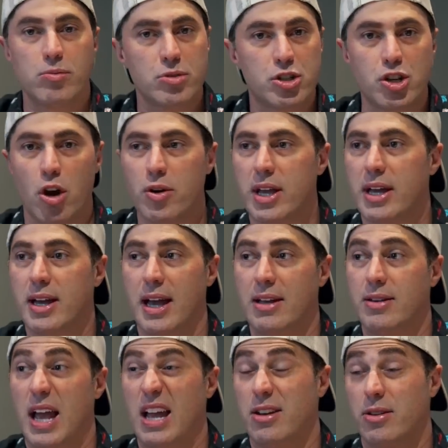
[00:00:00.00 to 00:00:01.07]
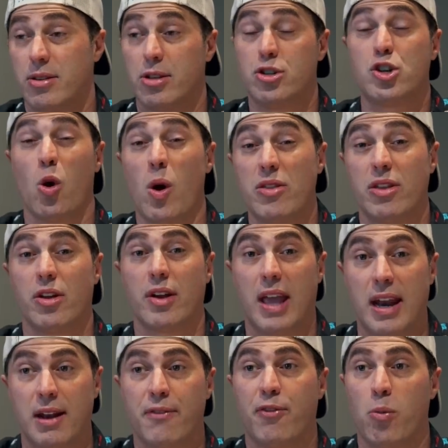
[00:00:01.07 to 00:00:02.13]
show you and the joy that they're
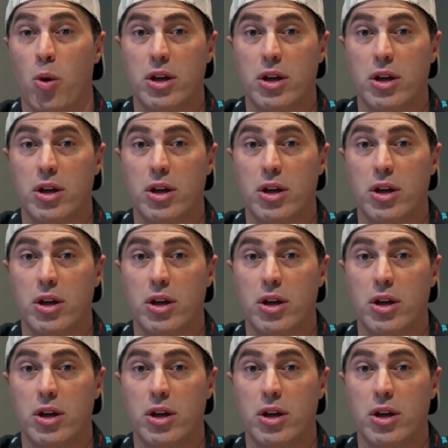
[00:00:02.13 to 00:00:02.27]
getting from